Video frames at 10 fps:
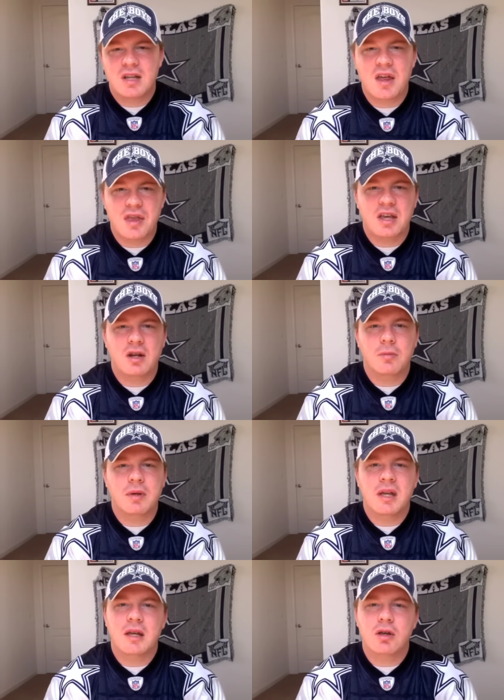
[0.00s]
I think it'll
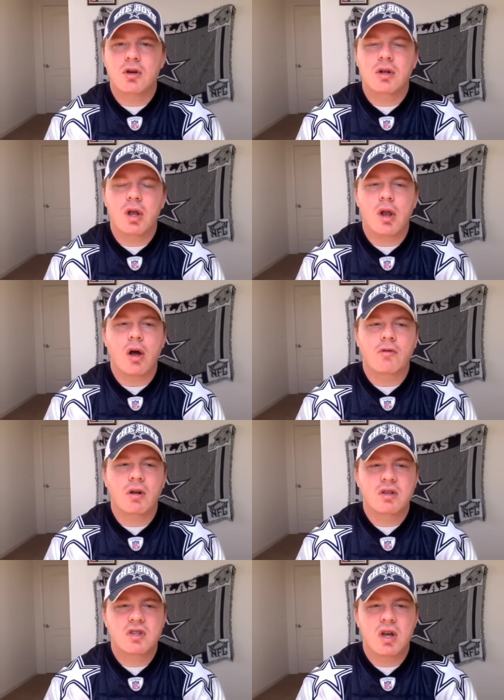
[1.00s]
be good in the long
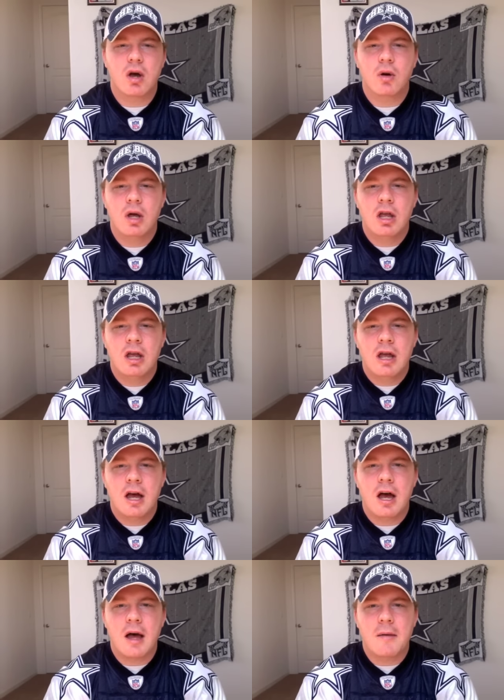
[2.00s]
run. So,
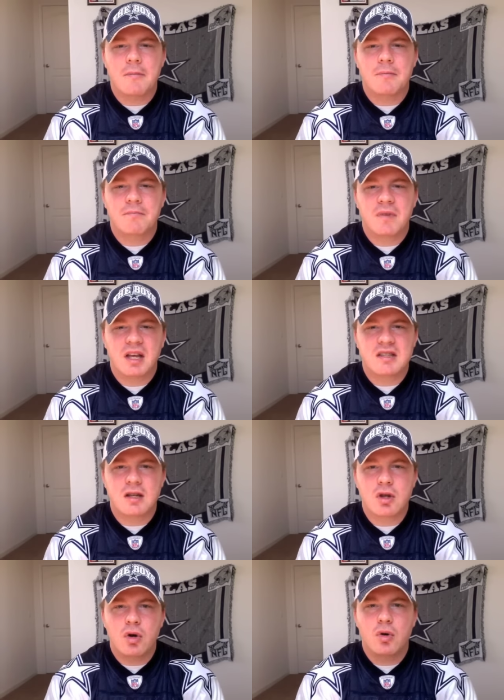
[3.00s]
um, like I
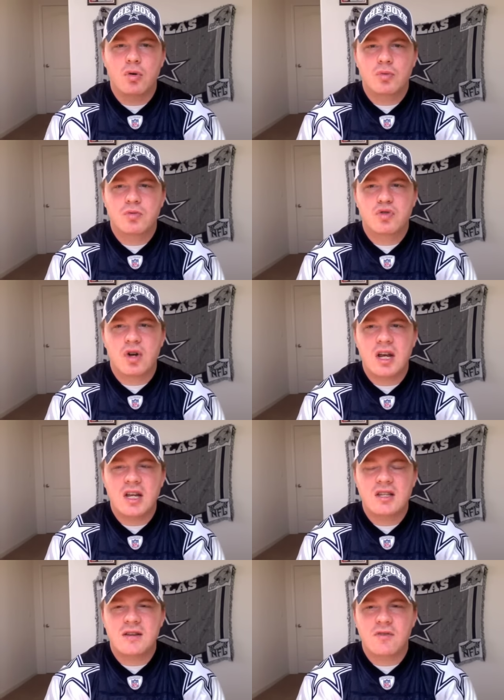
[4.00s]
said, no
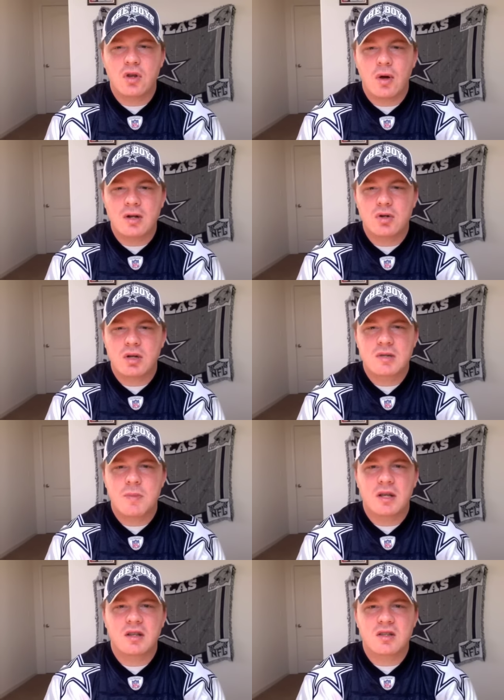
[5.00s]
trades, even though I do
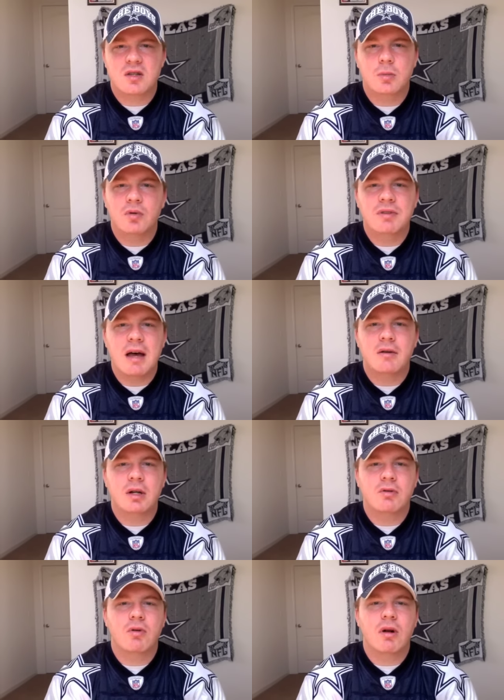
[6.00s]
expect us to move down
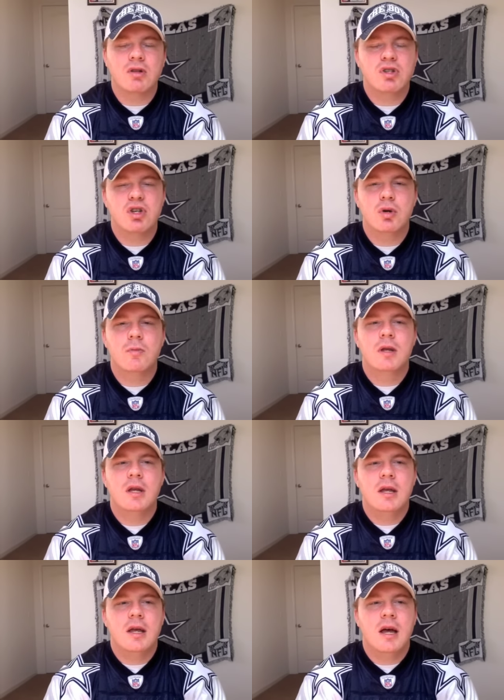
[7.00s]
in round two.
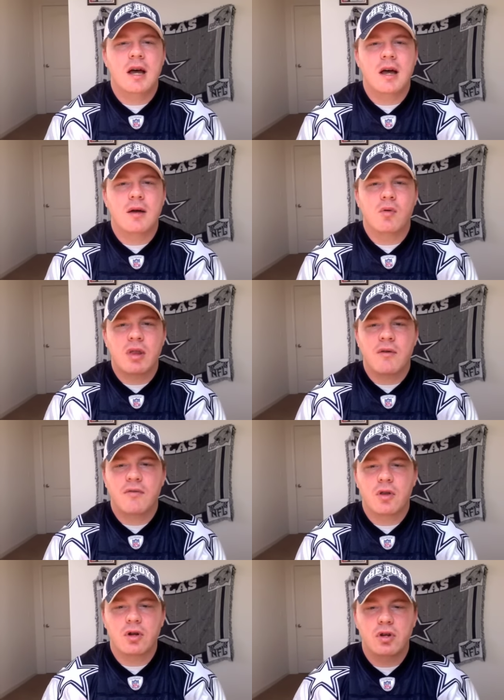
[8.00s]
Uh, without
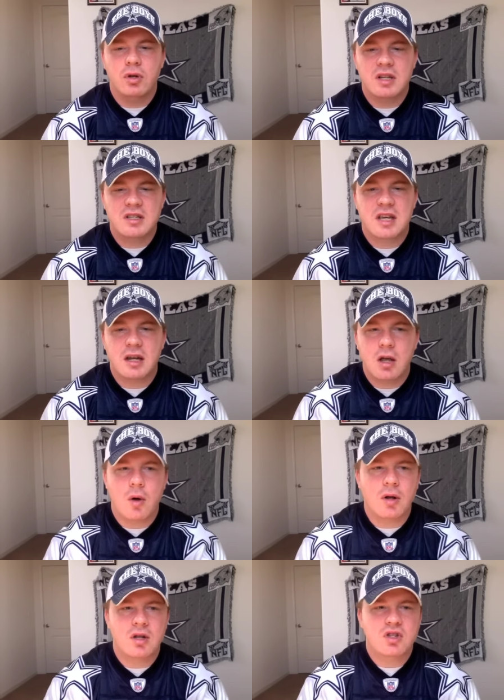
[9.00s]
further ado, let's get it going.